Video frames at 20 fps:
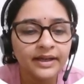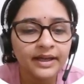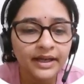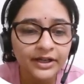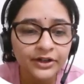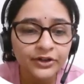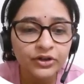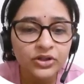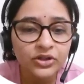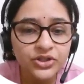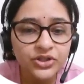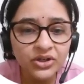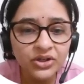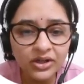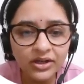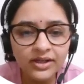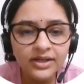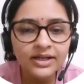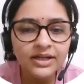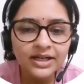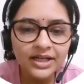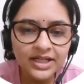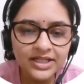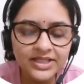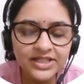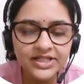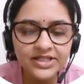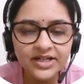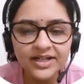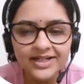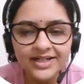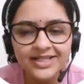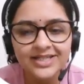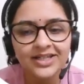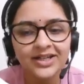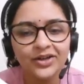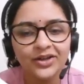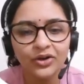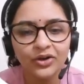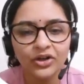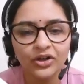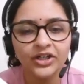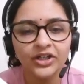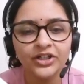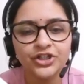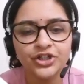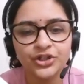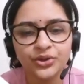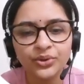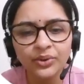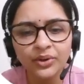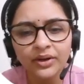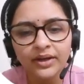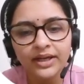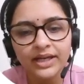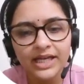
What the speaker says: and it also constructs knowledge through